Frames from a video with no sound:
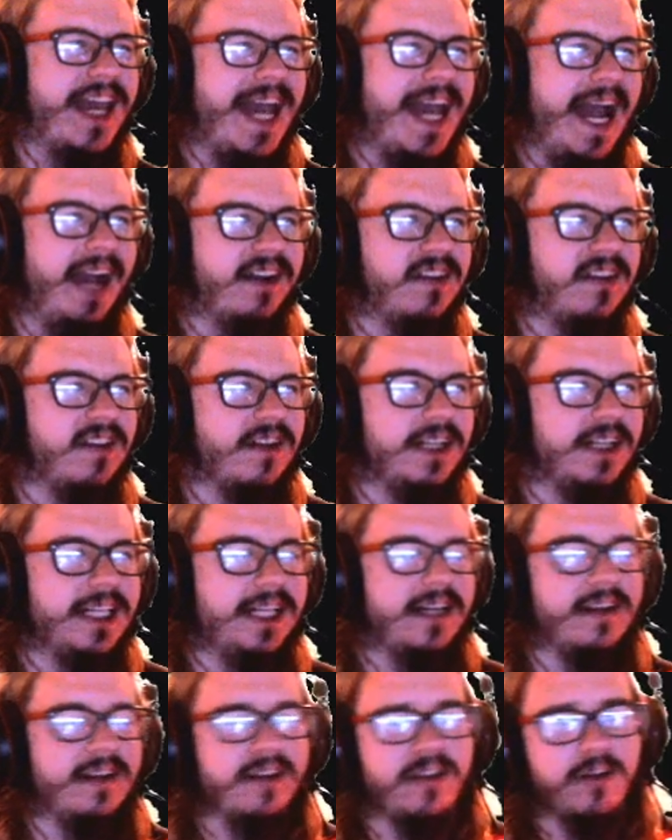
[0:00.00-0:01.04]

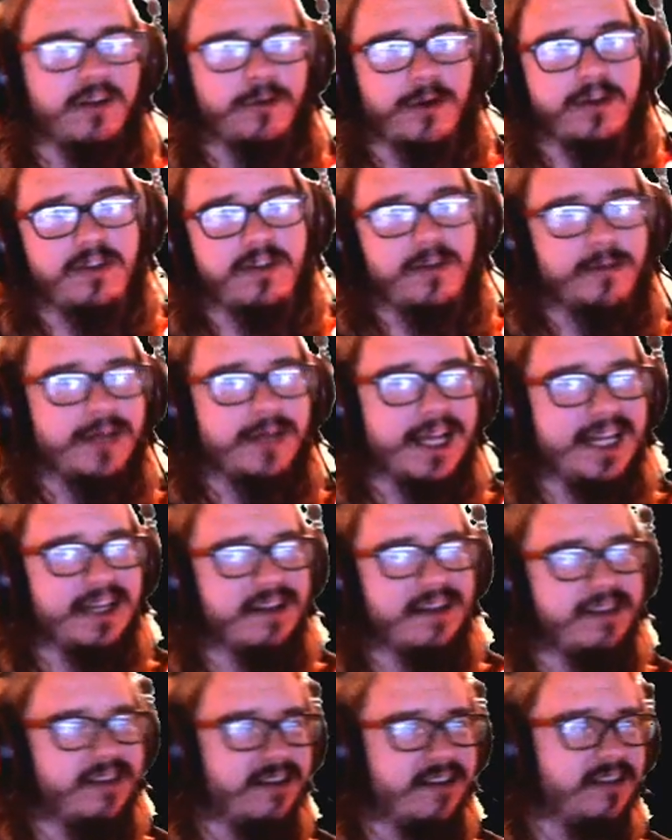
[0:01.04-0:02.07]
excellent, because there was some
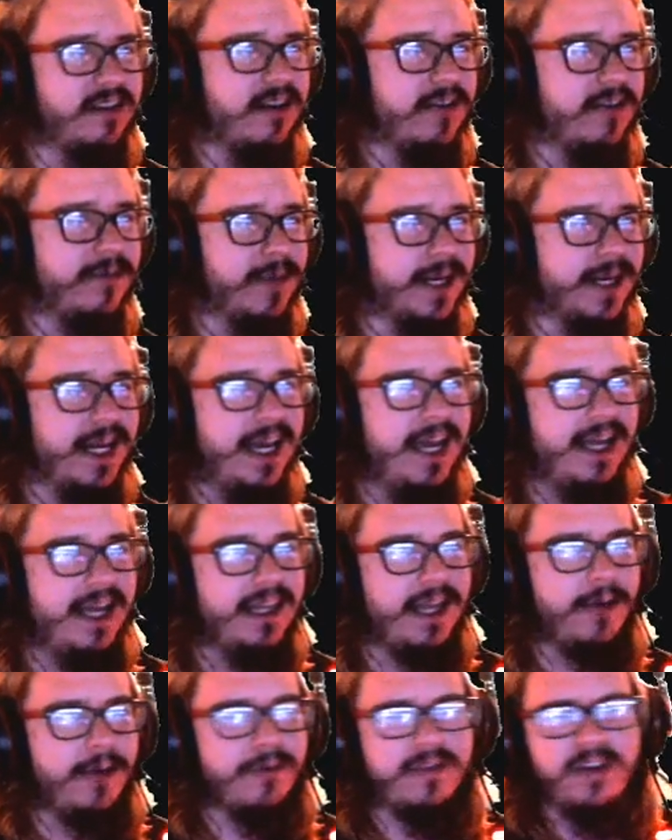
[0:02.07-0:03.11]
latency stuff, but
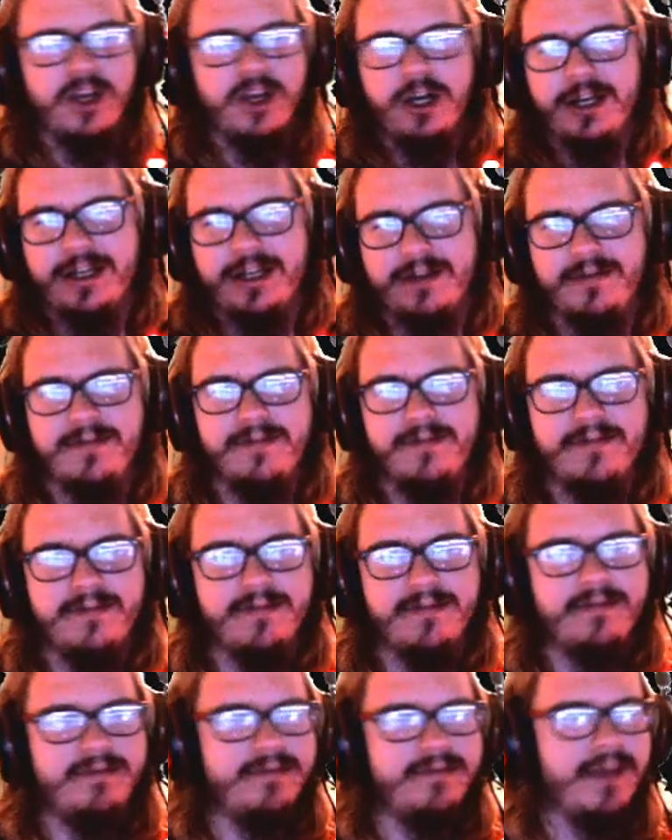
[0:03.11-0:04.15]
that was good.
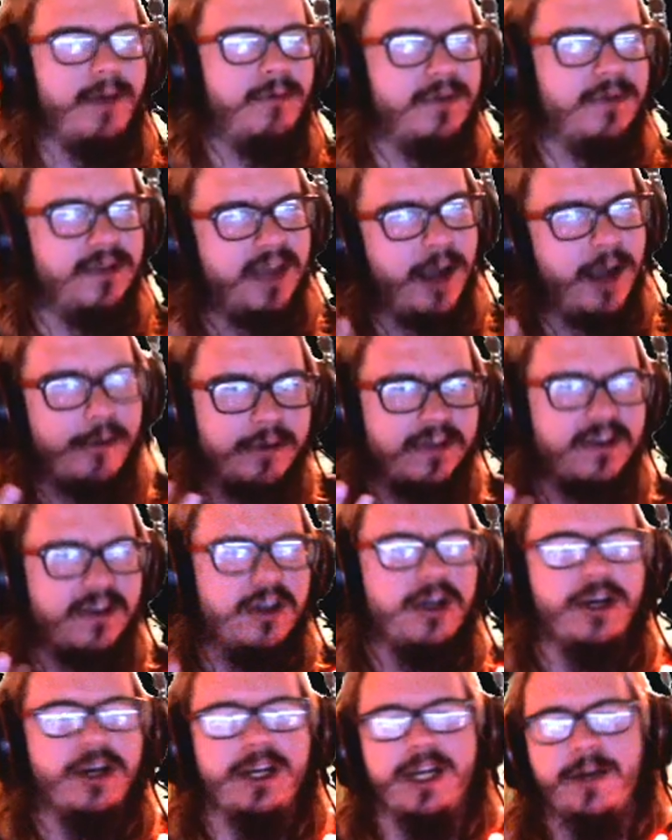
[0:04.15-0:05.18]
That was
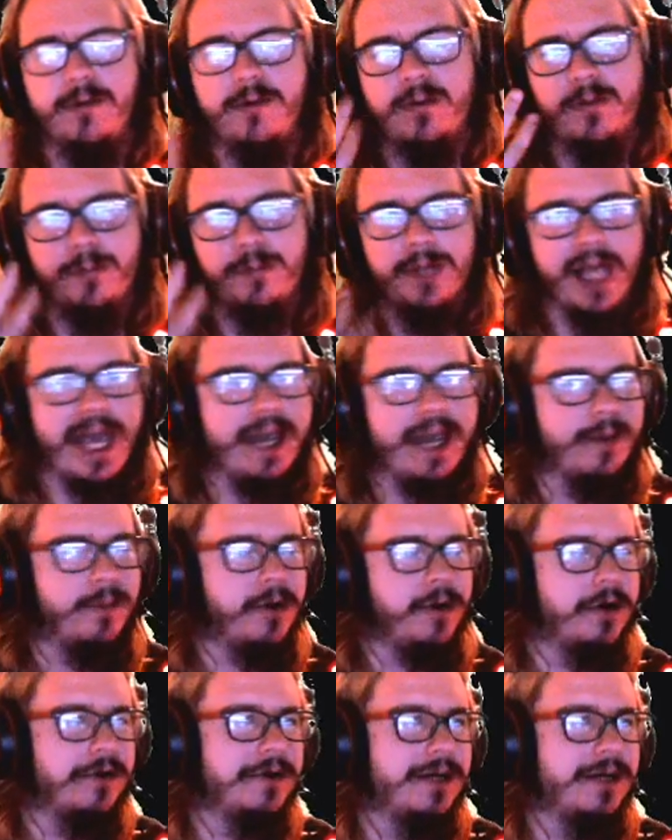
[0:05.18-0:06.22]
good. It was
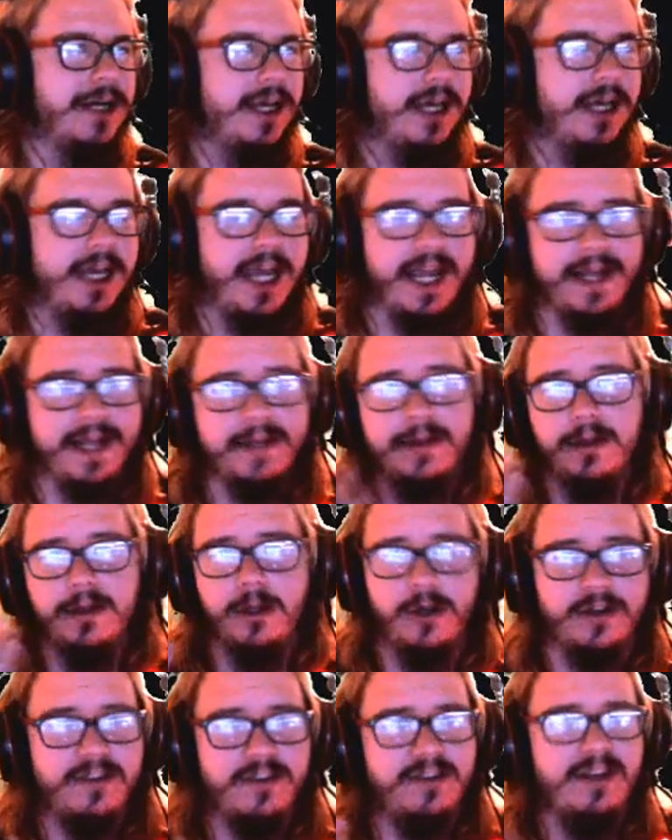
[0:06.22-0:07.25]
playable. It
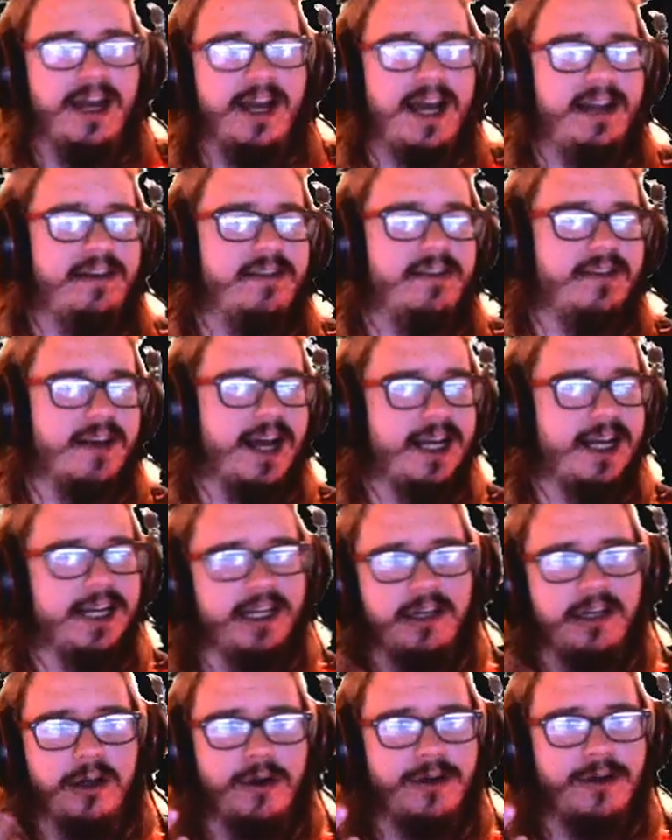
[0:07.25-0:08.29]
looked nice. I
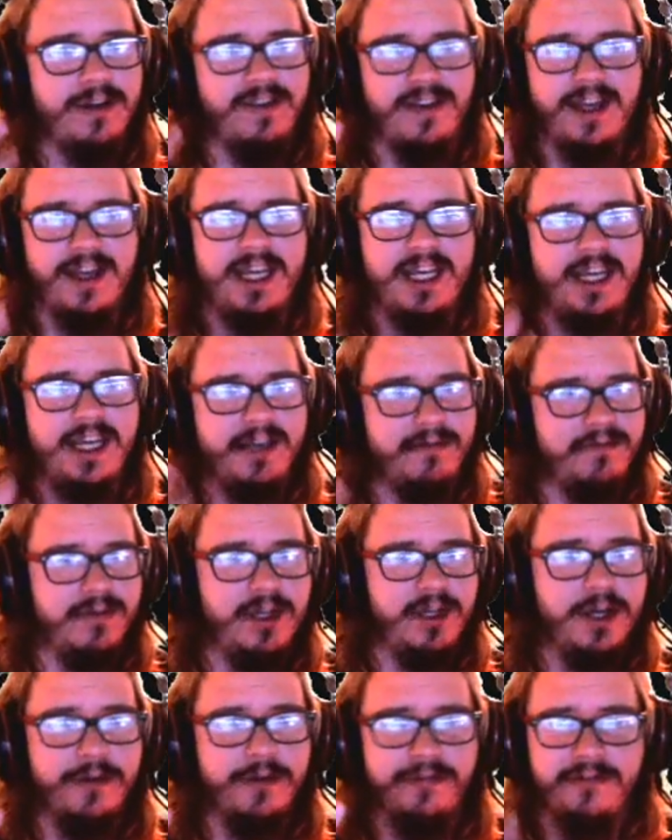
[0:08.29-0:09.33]
didn't notice any,
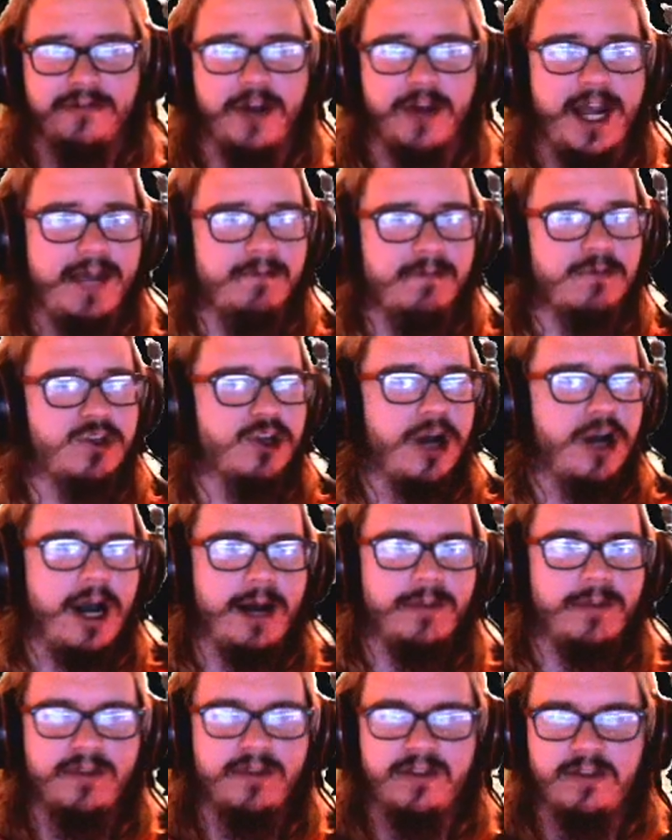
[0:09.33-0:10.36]
frame
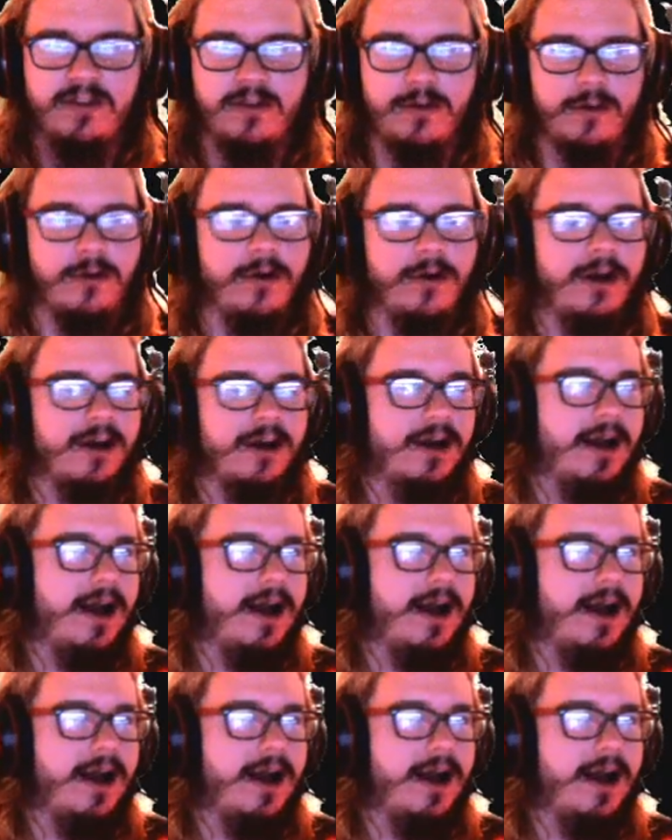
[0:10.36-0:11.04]
drops or